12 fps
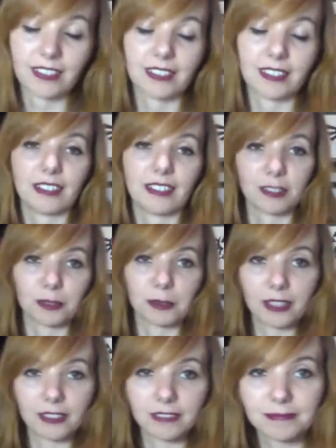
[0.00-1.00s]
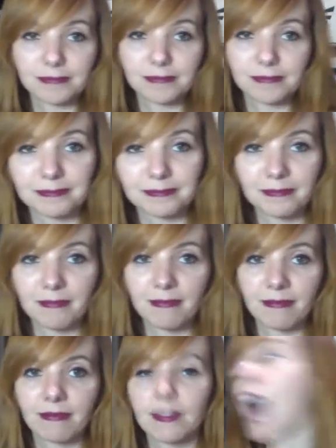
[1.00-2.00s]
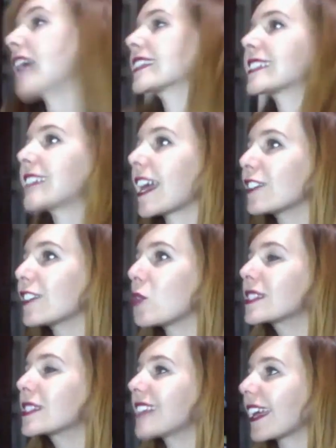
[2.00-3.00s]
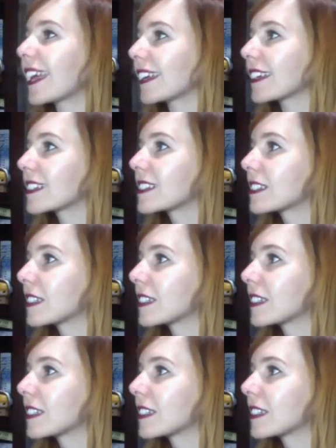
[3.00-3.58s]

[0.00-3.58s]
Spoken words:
Y'all are weird. I said no sinks.